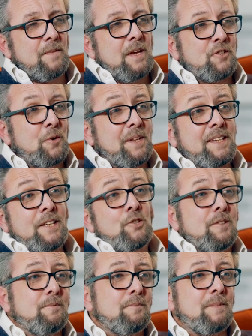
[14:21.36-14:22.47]
So in
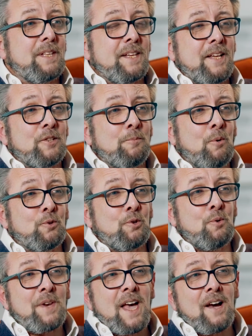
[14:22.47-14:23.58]
addition, within NetSport
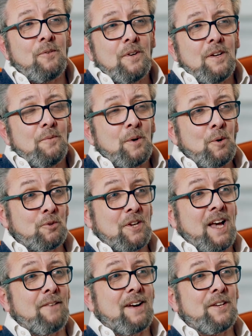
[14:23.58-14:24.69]
School now, we also
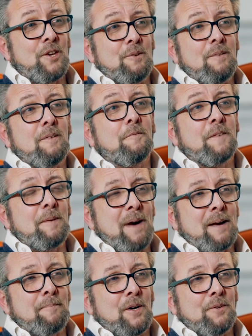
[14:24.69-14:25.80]
have our new
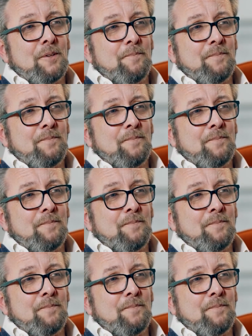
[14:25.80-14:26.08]
feedback mode,